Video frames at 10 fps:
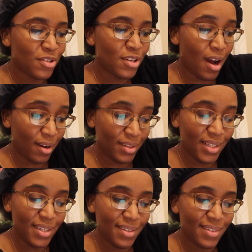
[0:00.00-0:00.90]

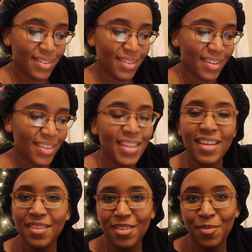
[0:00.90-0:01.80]
Duckless,
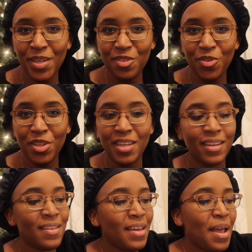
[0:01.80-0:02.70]
thank you so much for
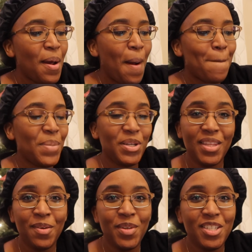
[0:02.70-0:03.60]
the
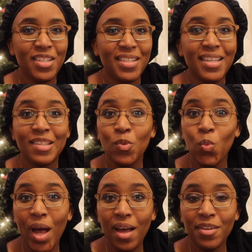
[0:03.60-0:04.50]
birthday wishes as
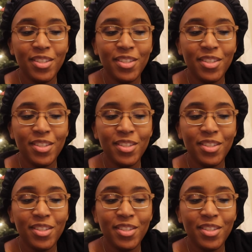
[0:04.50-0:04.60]
well.